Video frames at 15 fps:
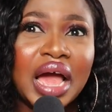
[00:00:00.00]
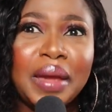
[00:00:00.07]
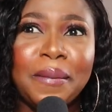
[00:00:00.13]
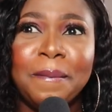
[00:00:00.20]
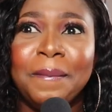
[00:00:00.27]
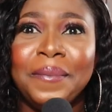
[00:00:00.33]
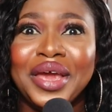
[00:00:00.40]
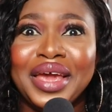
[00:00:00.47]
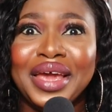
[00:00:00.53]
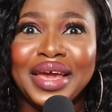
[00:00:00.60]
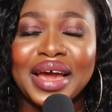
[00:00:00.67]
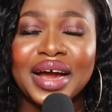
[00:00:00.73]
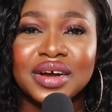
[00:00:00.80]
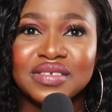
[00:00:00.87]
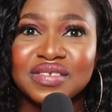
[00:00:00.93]
I
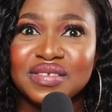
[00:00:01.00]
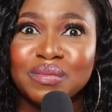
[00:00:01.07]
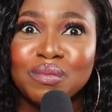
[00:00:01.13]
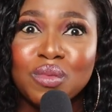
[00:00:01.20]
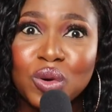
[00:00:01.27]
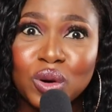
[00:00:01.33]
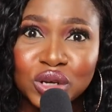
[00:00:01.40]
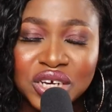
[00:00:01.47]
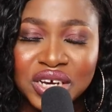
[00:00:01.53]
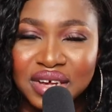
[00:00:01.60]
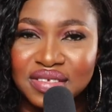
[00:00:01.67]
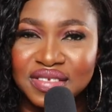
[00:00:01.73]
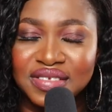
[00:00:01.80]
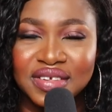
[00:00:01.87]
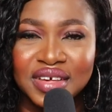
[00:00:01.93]
pay as much
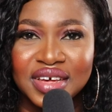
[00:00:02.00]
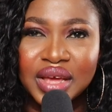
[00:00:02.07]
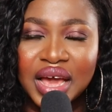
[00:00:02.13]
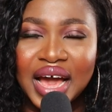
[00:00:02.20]
as,